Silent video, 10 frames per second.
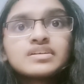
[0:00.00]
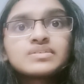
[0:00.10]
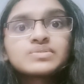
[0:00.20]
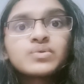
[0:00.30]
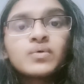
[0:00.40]

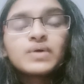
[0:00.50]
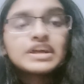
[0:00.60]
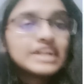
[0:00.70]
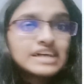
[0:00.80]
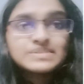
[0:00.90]
So
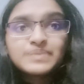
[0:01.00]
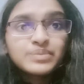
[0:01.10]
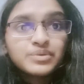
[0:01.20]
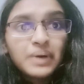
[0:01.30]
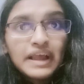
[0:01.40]
it has been
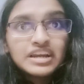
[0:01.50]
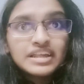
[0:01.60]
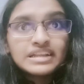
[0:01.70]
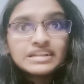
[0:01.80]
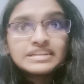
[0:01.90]

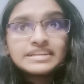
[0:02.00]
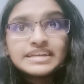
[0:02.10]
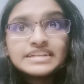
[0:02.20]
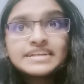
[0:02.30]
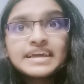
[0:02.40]
provided in
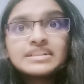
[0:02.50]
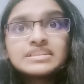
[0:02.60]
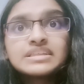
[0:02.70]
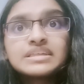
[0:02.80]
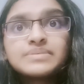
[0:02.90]

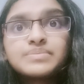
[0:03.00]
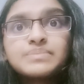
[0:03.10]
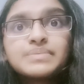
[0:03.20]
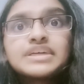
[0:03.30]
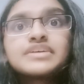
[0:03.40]
detail. The
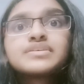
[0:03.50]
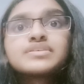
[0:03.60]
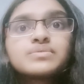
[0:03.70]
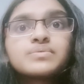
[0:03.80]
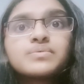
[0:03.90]
BP
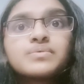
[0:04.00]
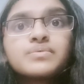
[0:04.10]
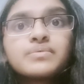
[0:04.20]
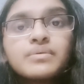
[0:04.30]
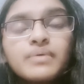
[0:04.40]

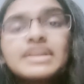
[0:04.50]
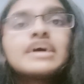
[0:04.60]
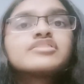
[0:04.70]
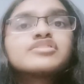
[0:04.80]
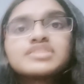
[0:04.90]

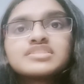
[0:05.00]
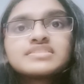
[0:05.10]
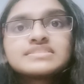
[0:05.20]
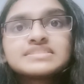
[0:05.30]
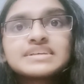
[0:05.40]
100
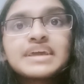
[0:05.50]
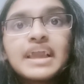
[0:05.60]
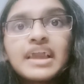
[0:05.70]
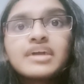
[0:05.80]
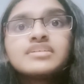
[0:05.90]

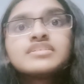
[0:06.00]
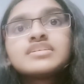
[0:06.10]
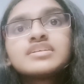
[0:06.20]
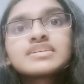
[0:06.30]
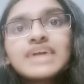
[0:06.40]
Ca
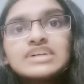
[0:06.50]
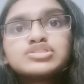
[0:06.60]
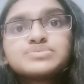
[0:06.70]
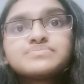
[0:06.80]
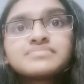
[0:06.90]

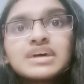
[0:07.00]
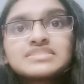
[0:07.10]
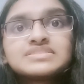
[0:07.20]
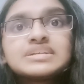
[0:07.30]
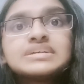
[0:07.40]
calcium, that
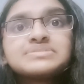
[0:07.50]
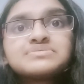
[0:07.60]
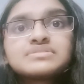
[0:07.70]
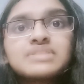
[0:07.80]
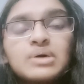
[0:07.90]
is the
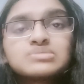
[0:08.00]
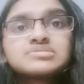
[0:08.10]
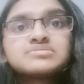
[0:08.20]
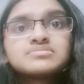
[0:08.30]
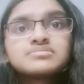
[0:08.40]
1000